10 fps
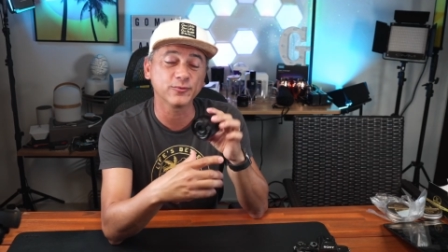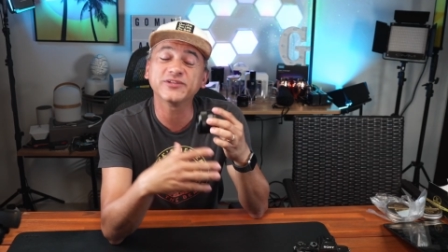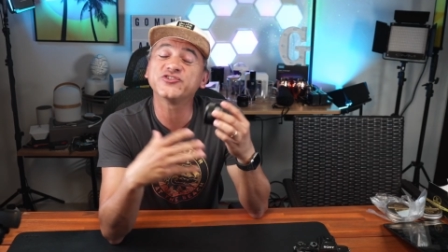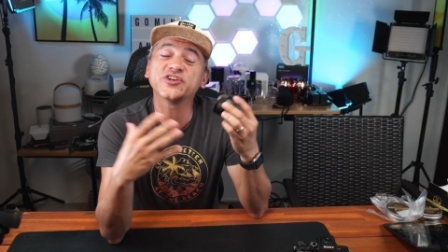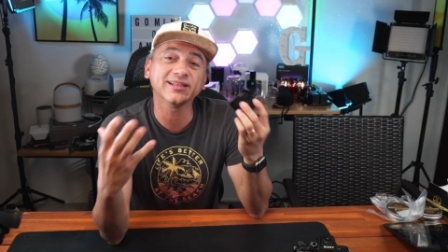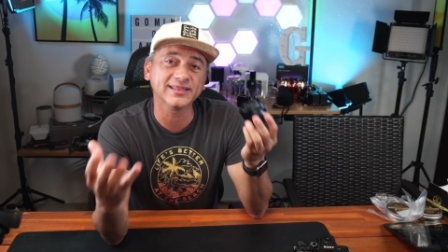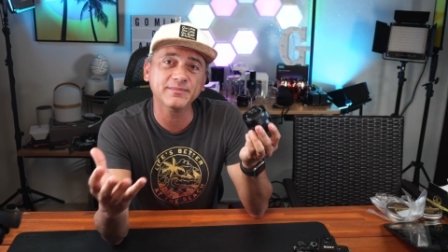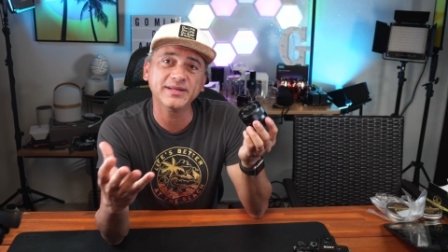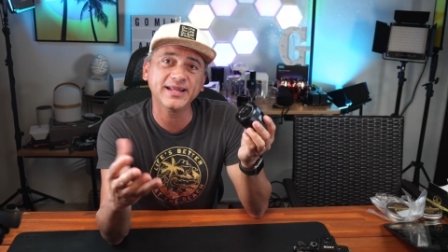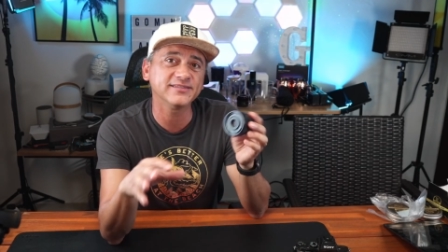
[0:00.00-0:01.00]
which
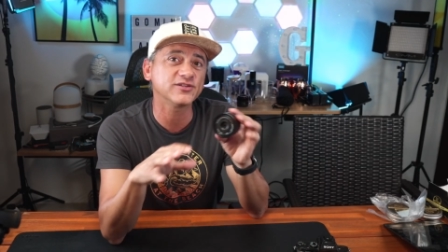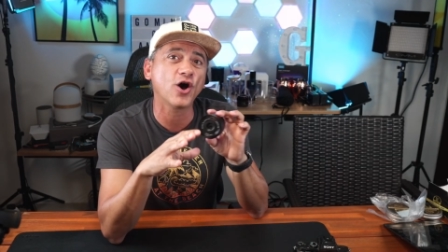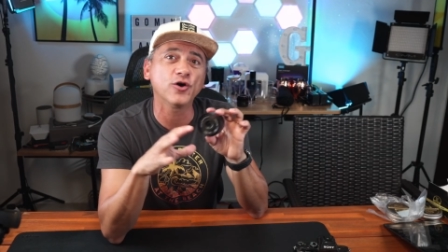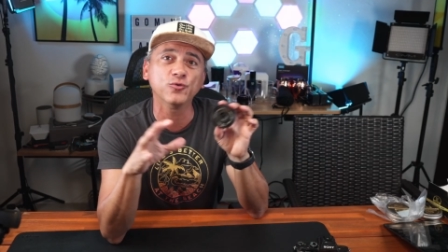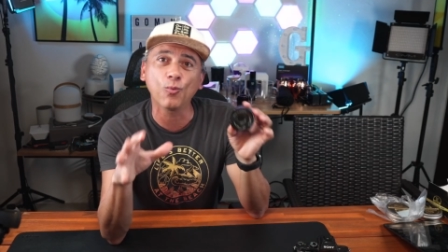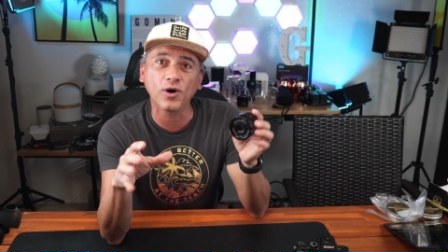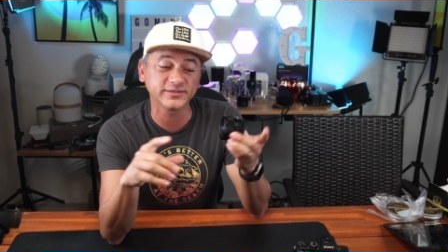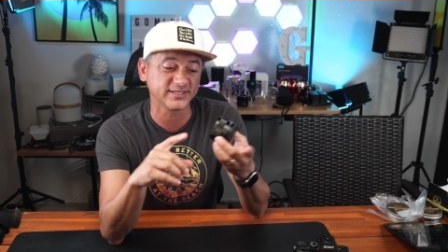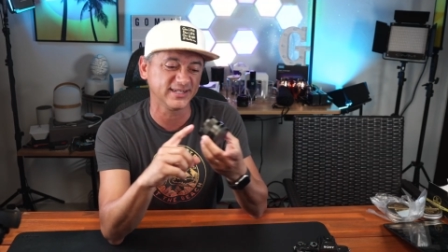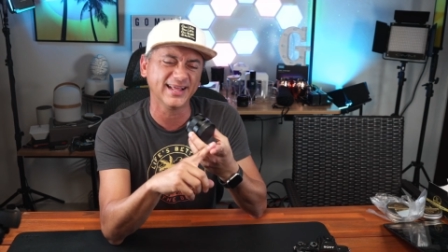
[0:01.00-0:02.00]
eliminates
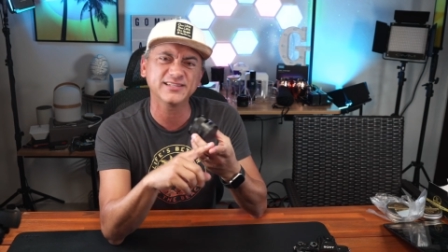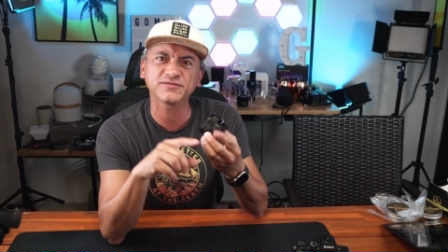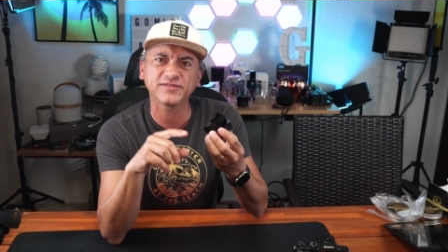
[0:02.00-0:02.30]
unwanted lens